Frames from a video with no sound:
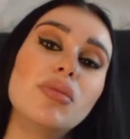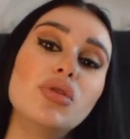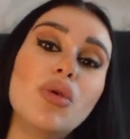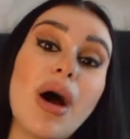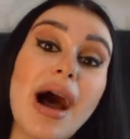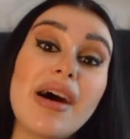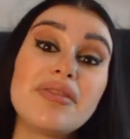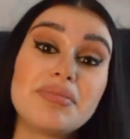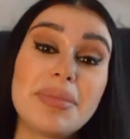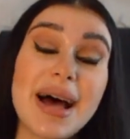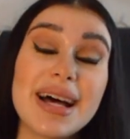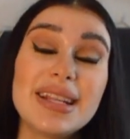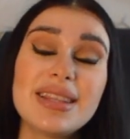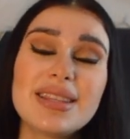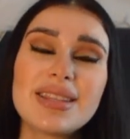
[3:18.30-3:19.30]
who have
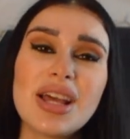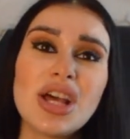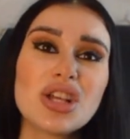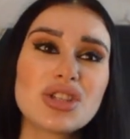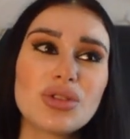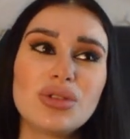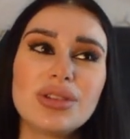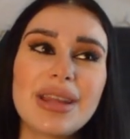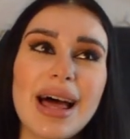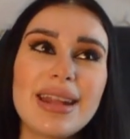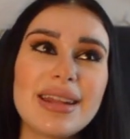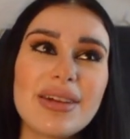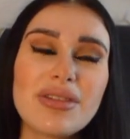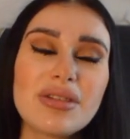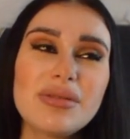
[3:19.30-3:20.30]
pets. So that
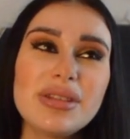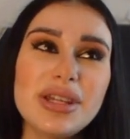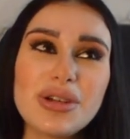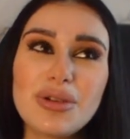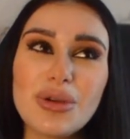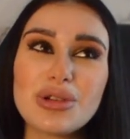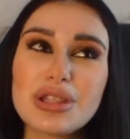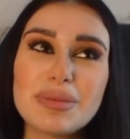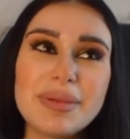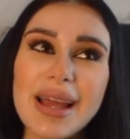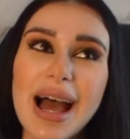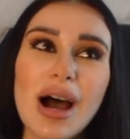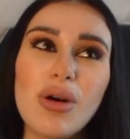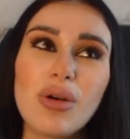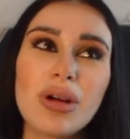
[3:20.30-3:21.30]
never really grossed me
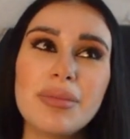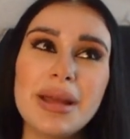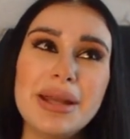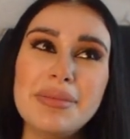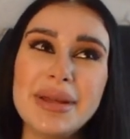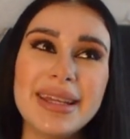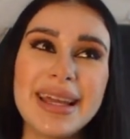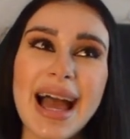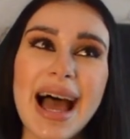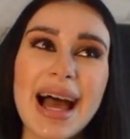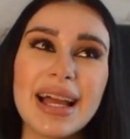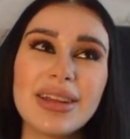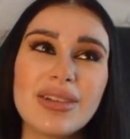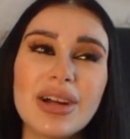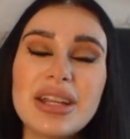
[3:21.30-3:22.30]
out or made me
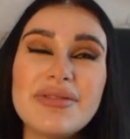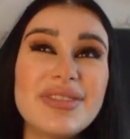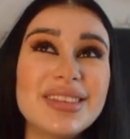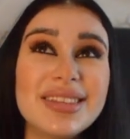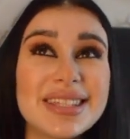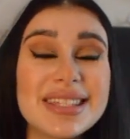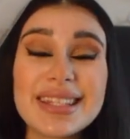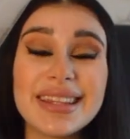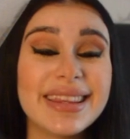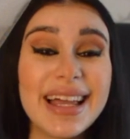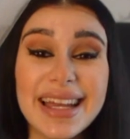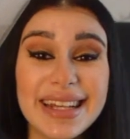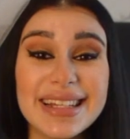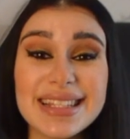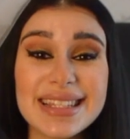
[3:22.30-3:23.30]
gag, not even the
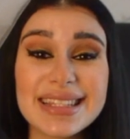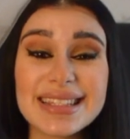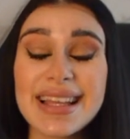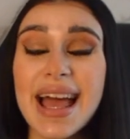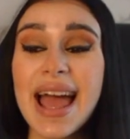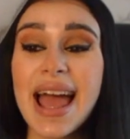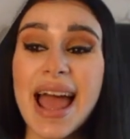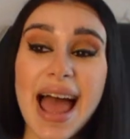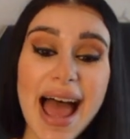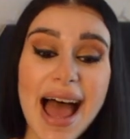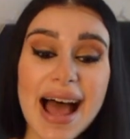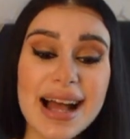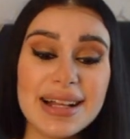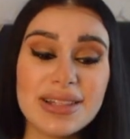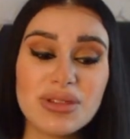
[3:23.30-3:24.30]
slightest.
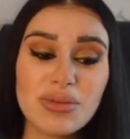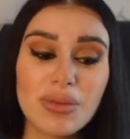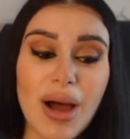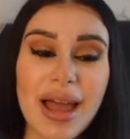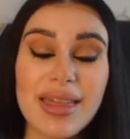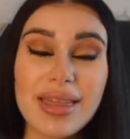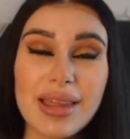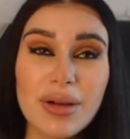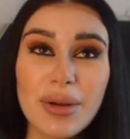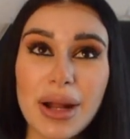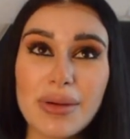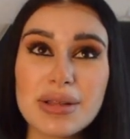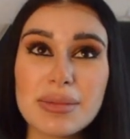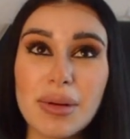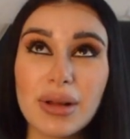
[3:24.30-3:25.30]
And I think when I
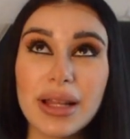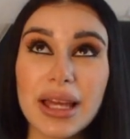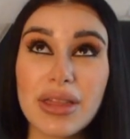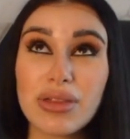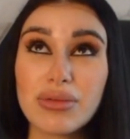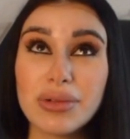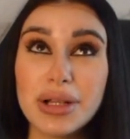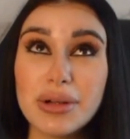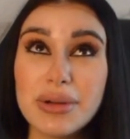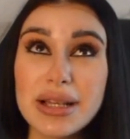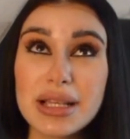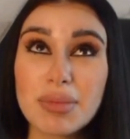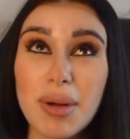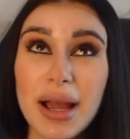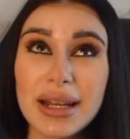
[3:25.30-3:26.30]
was about like 3
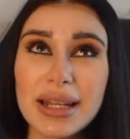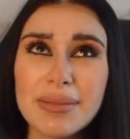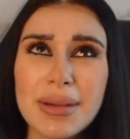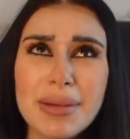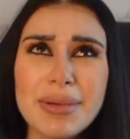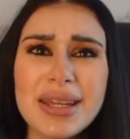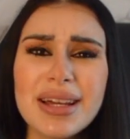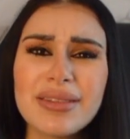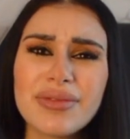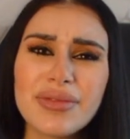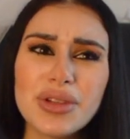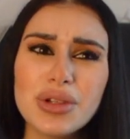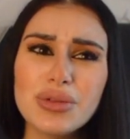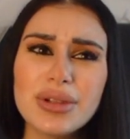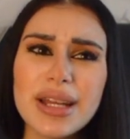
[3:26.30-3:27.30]
weeks pregnant, maybe a
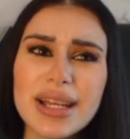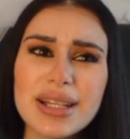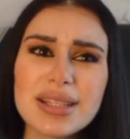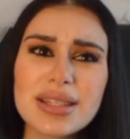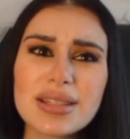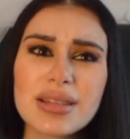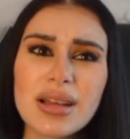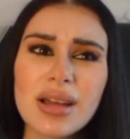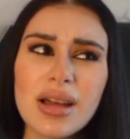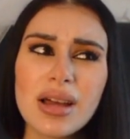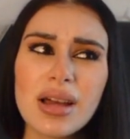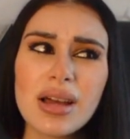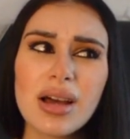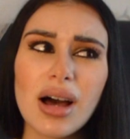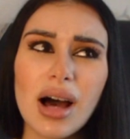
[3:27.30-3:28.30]
few days,
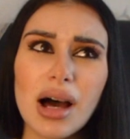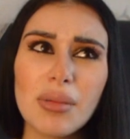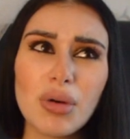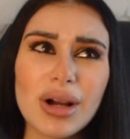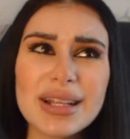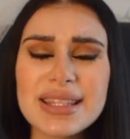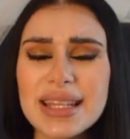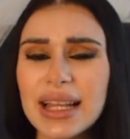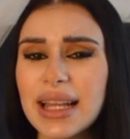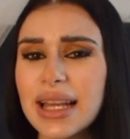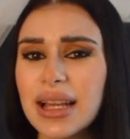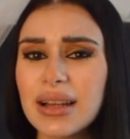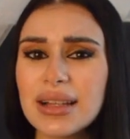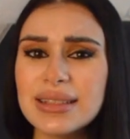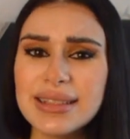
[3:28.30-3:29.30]
or I'd say
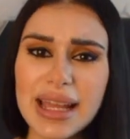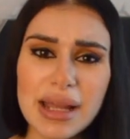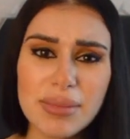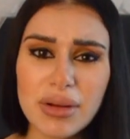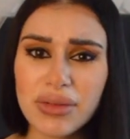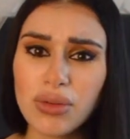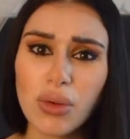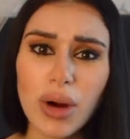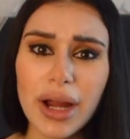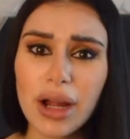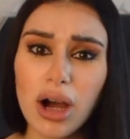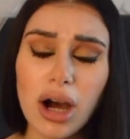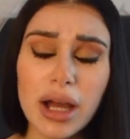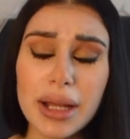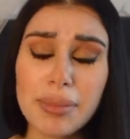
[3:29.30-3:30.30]
like a day before I
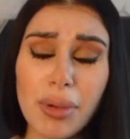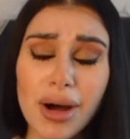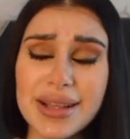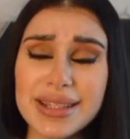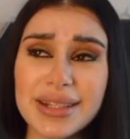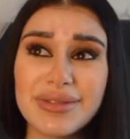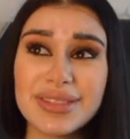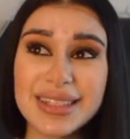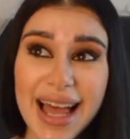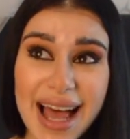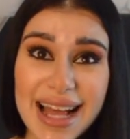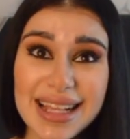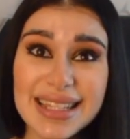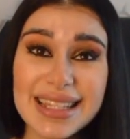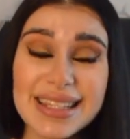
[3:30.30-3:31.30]
got a positive
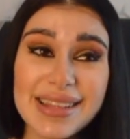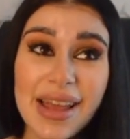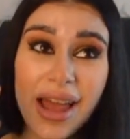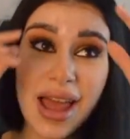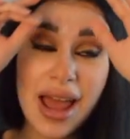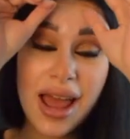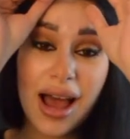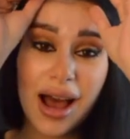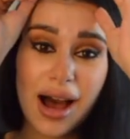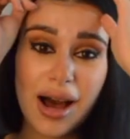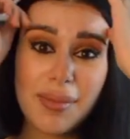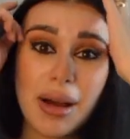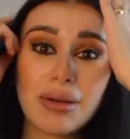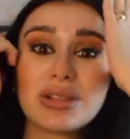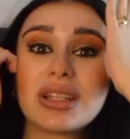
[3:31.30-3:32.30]
test,
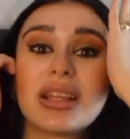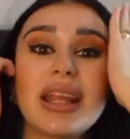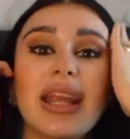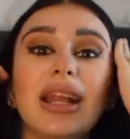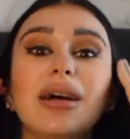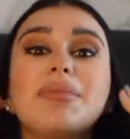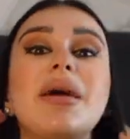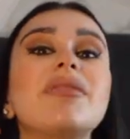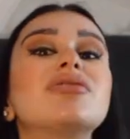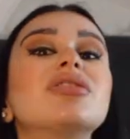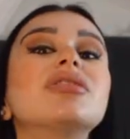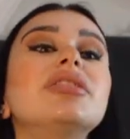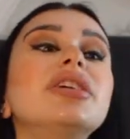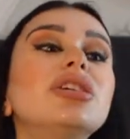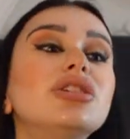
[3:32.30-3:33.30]
I was cleaning up
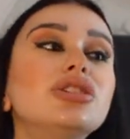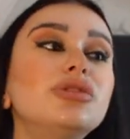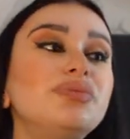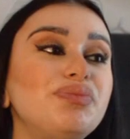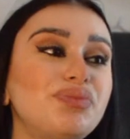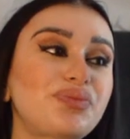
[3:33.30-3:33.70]
after Leo,